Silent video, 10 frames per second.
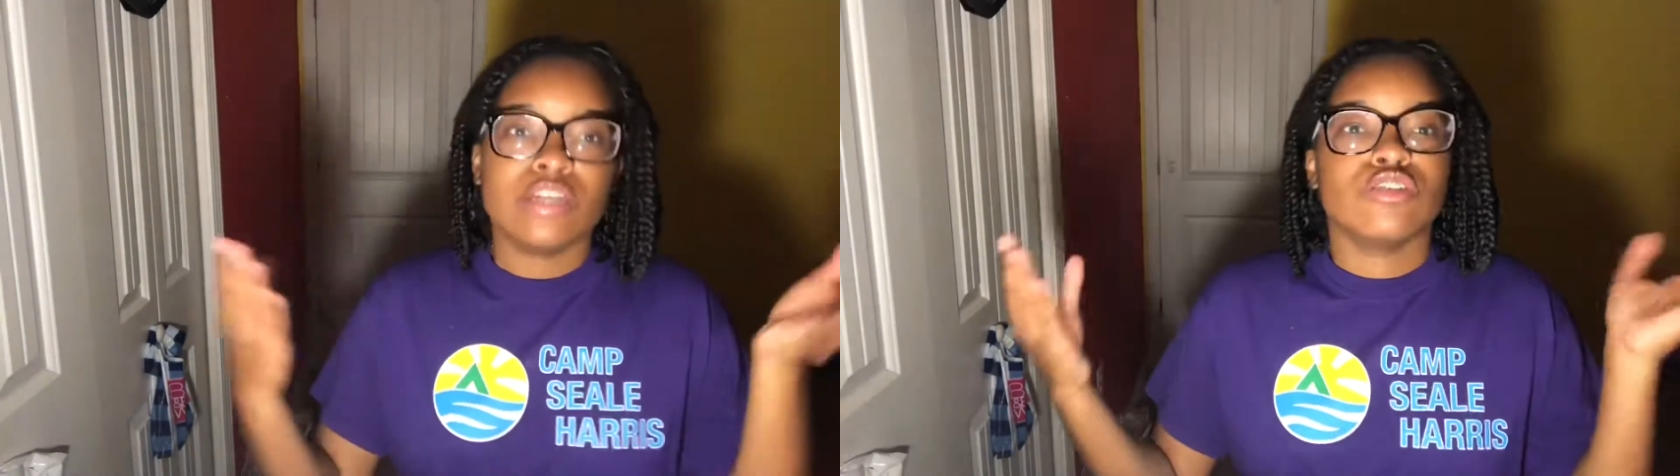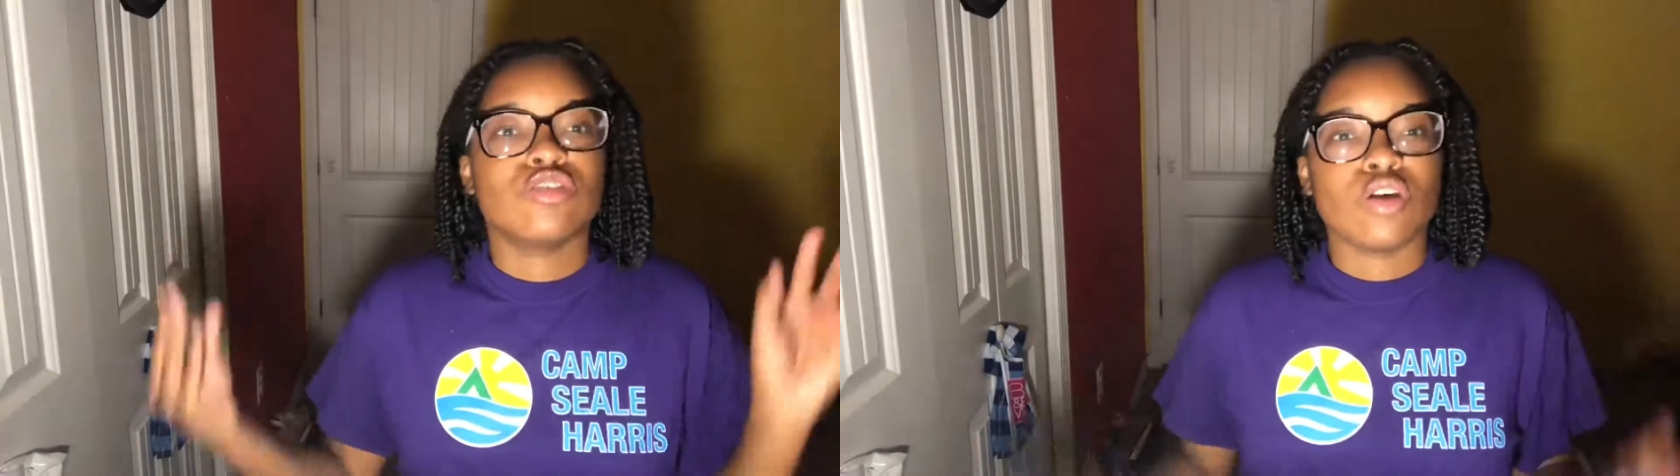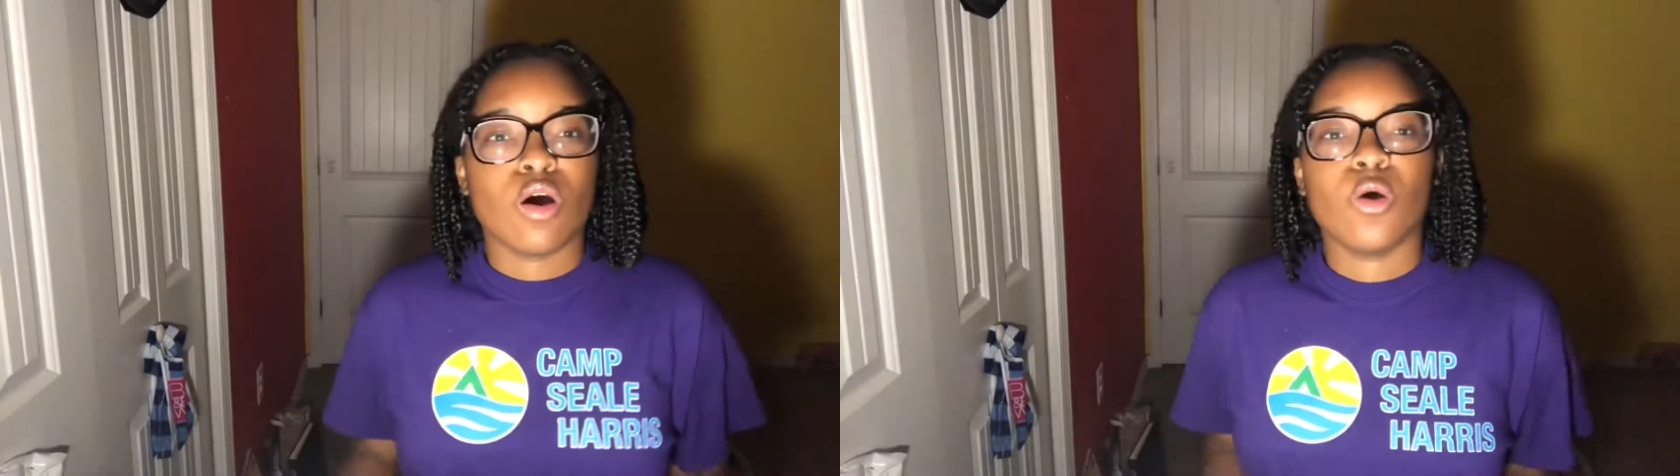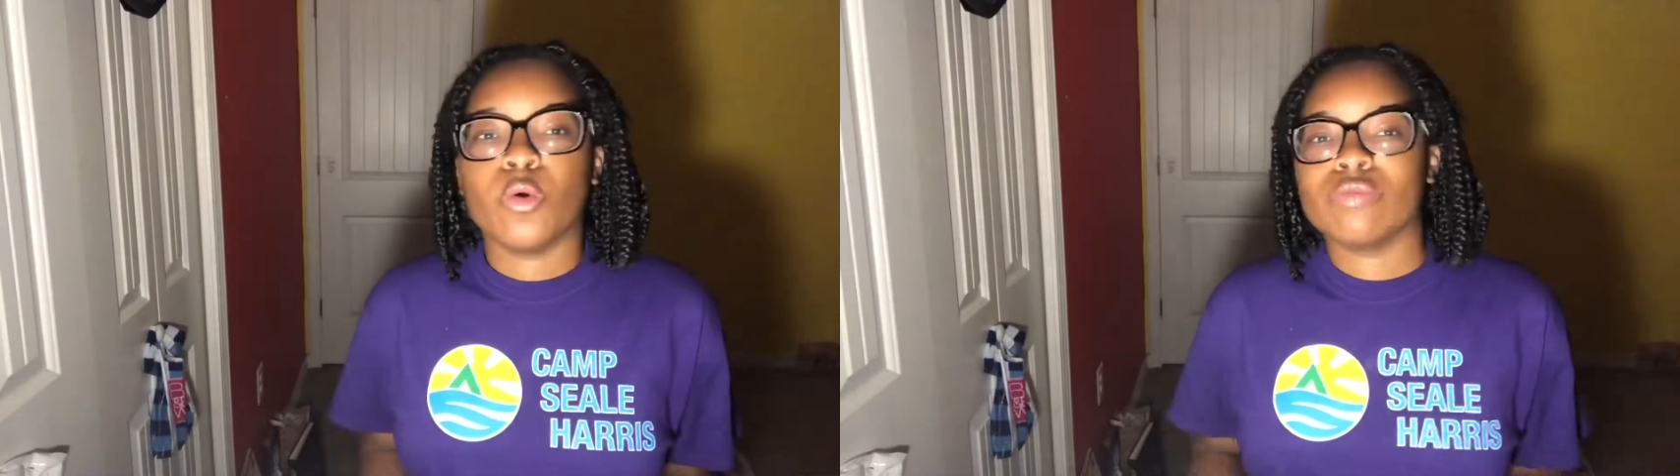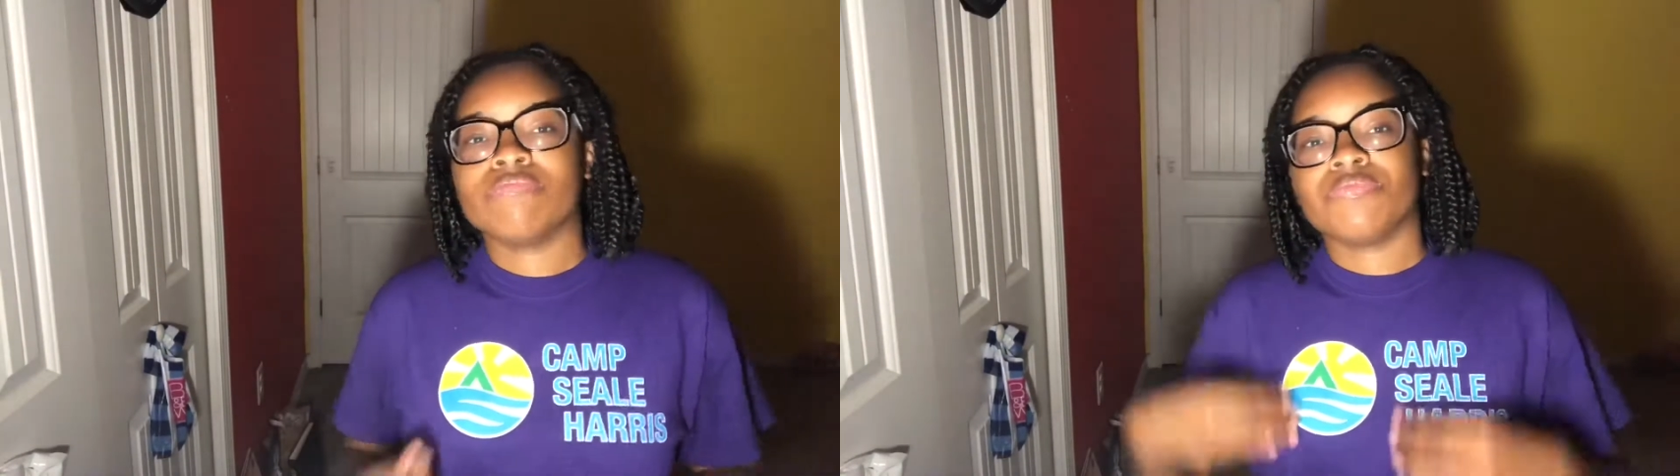
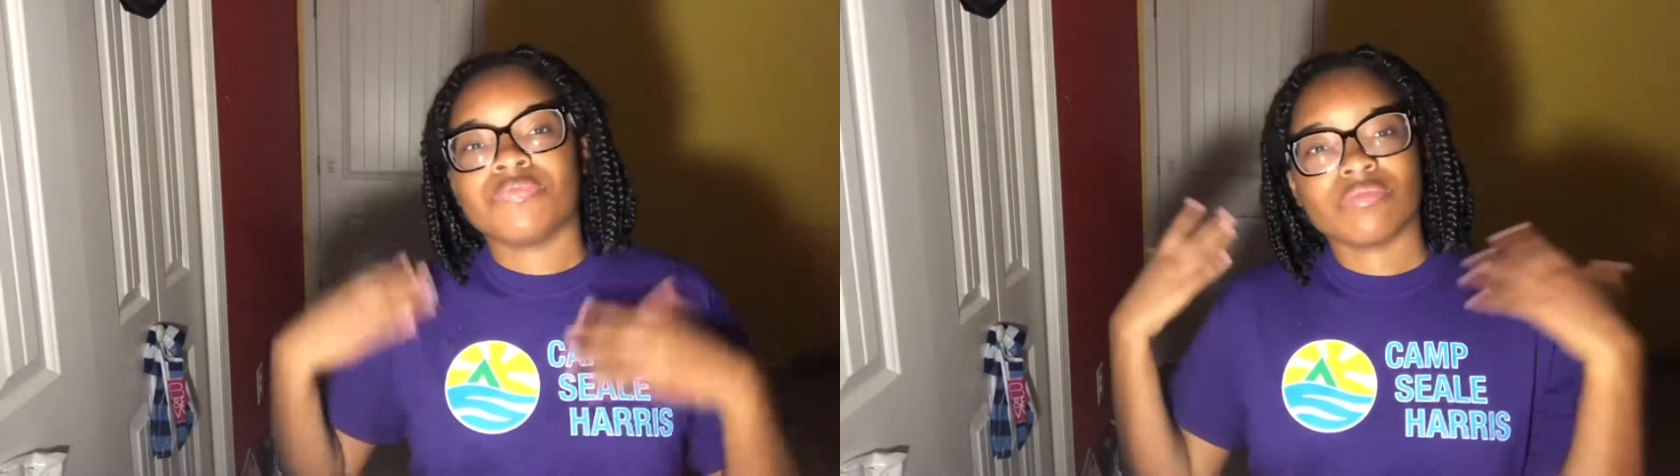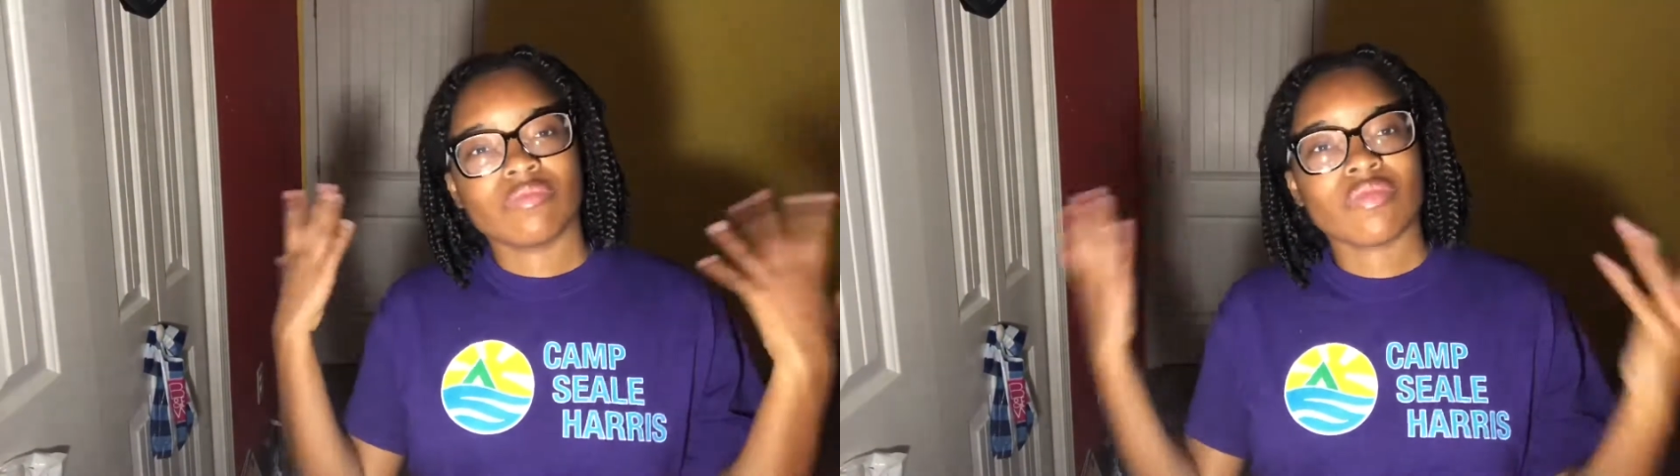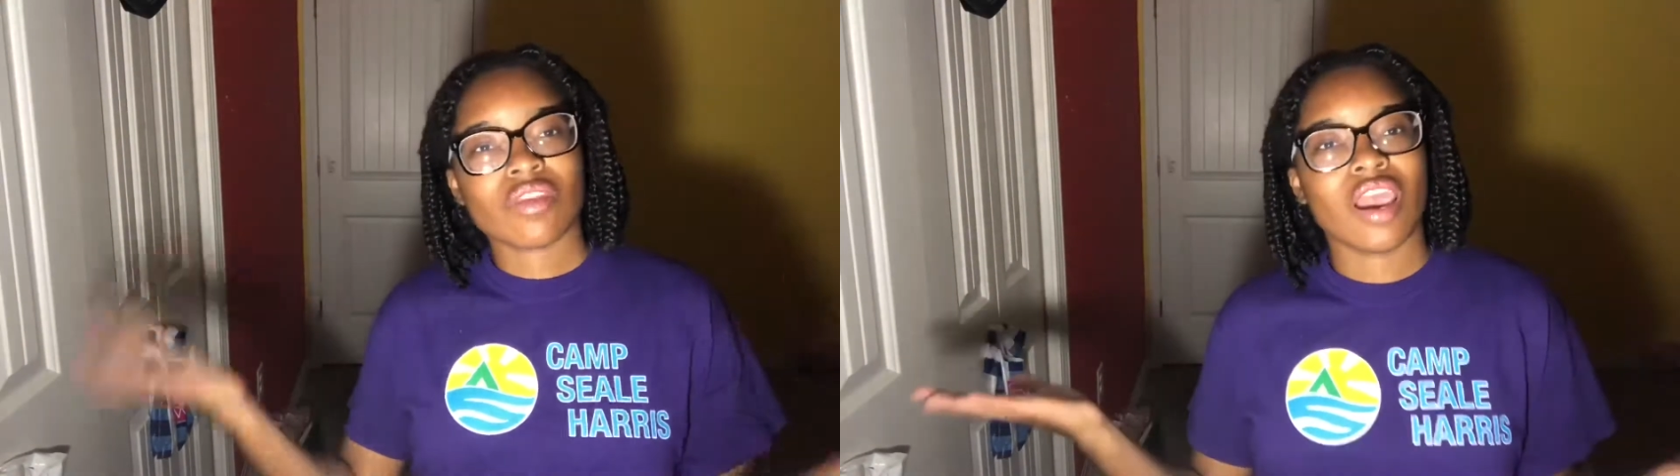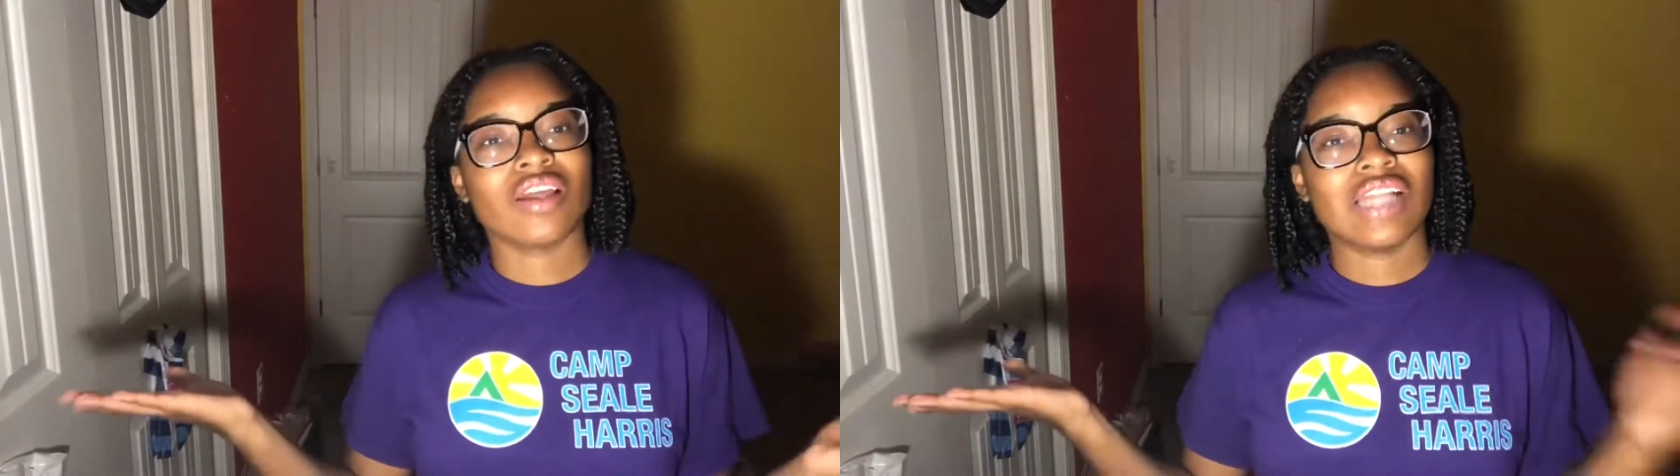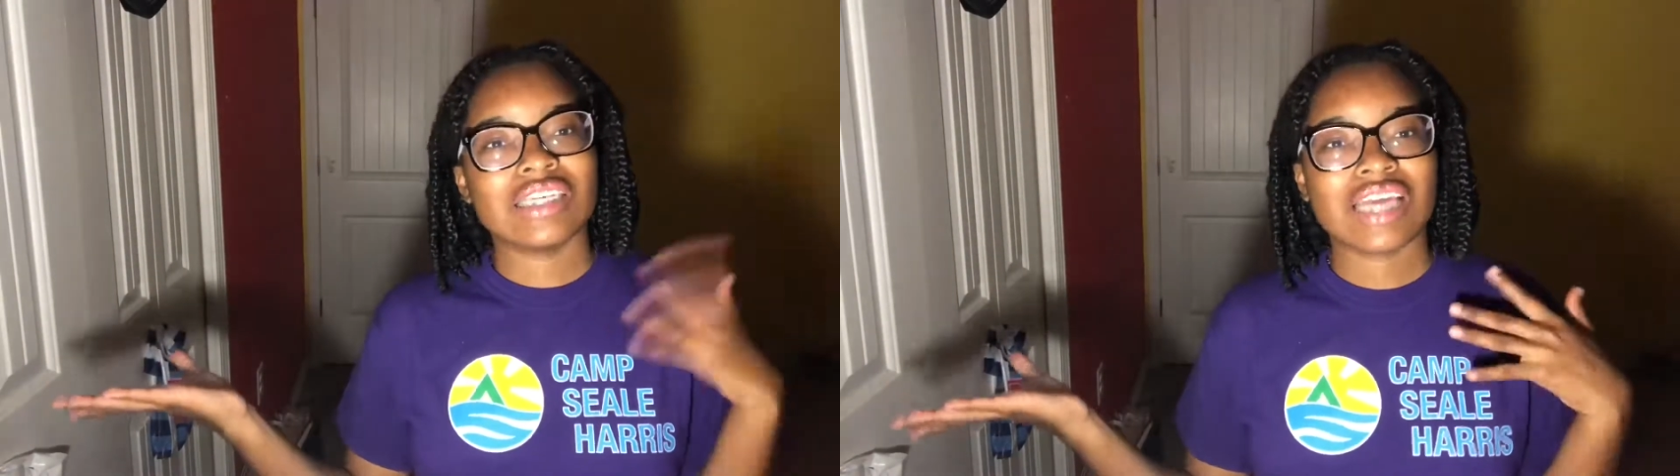So
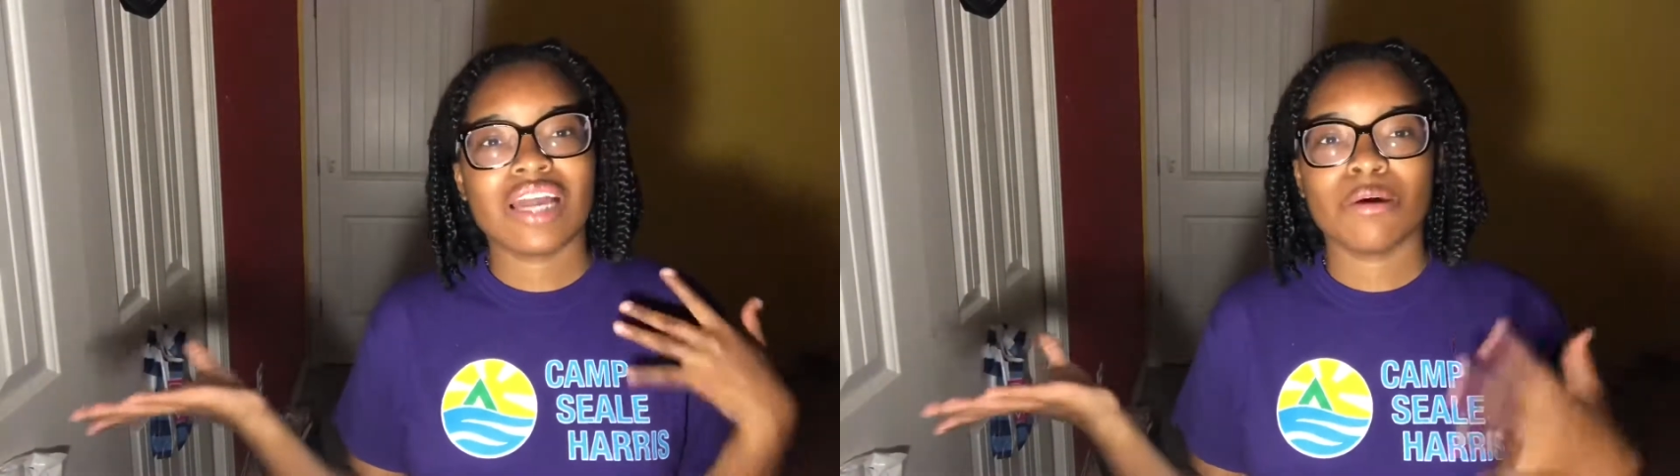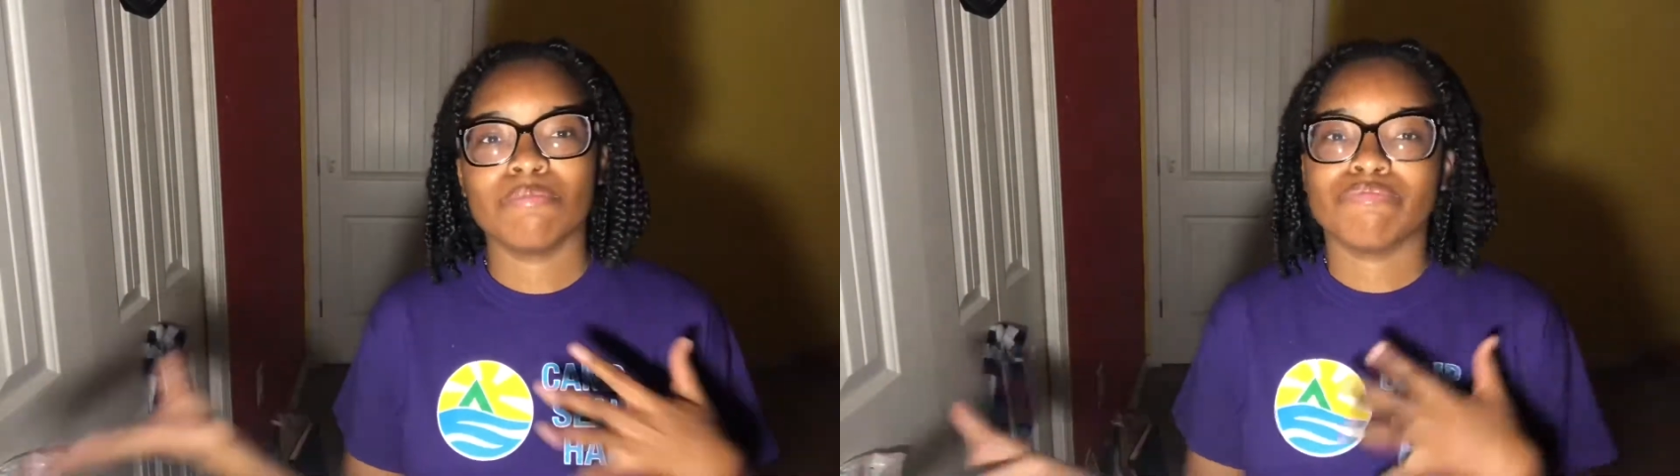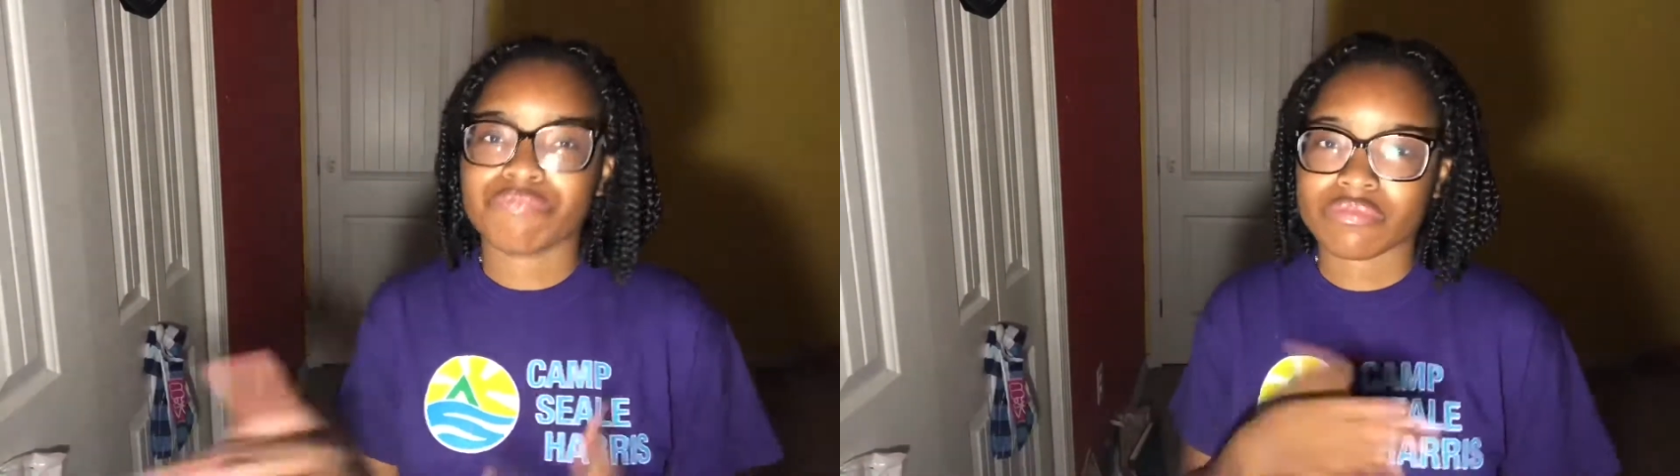that's kind of